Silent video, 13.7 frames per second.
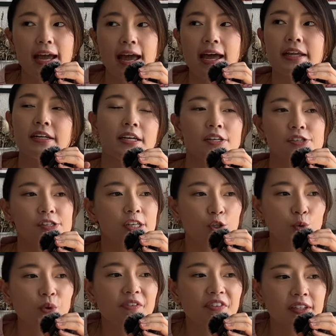and it's the
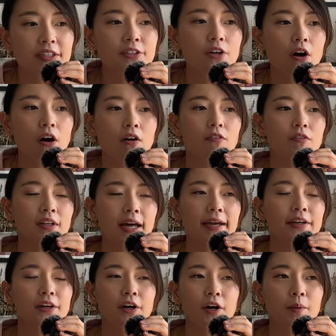equivalent of like
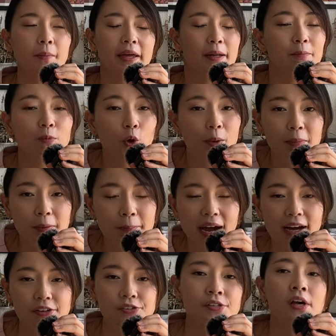an employment
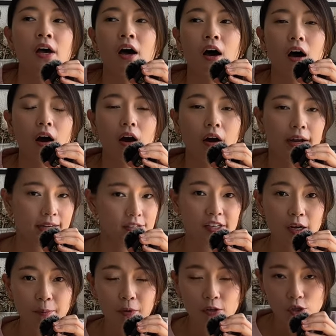pass in
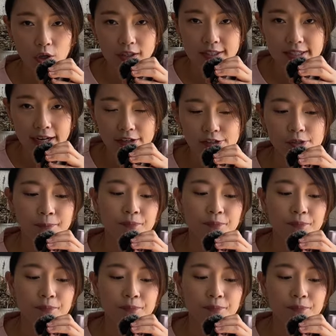Singapore's context.